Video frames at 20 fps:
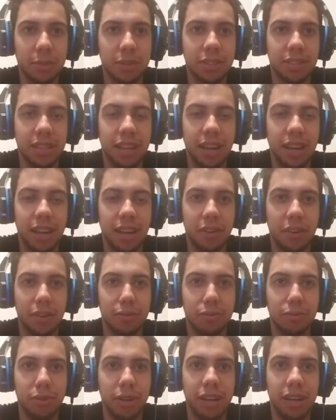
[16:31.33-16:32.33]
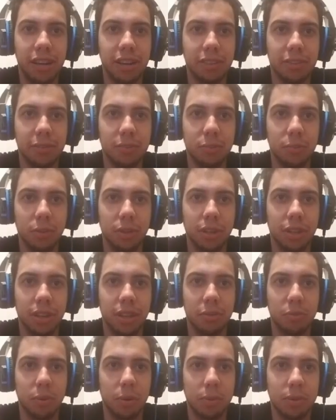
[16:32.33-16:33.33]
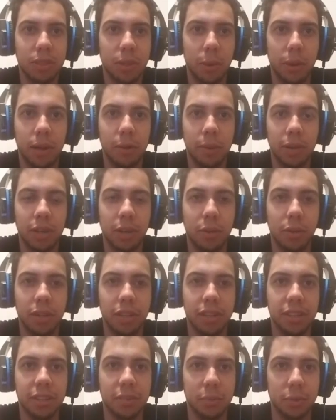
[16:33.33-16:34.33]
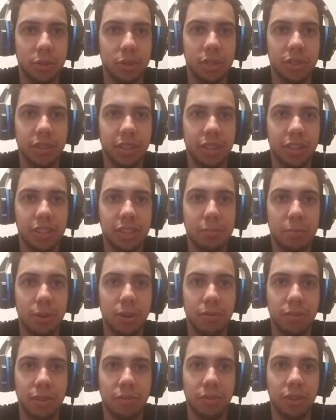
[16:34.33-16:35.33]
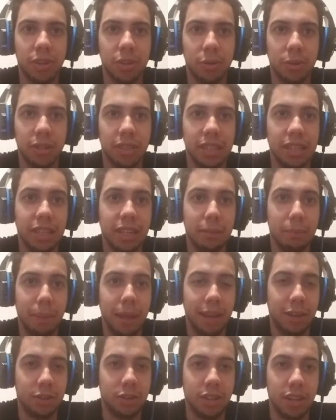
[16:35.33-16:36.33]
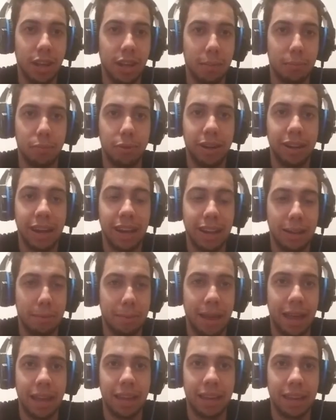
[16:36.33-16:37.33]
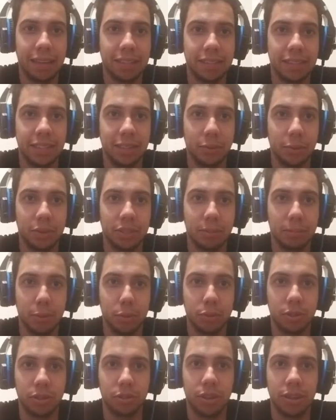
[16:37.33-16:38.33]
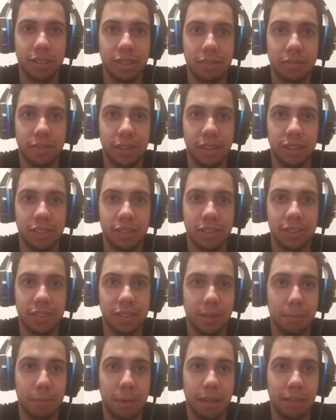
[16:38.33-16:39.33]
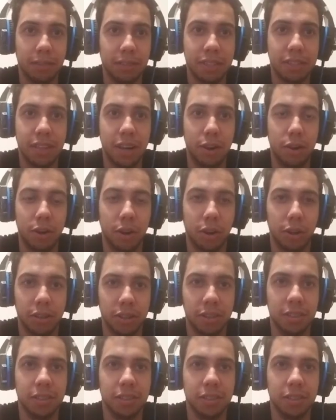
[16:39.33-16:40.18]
was standing there afraid of what was going on with Cody, where she's like, "This is perfect for you," and he managed to not break any bat and still was the most aggressive and apparently scared her.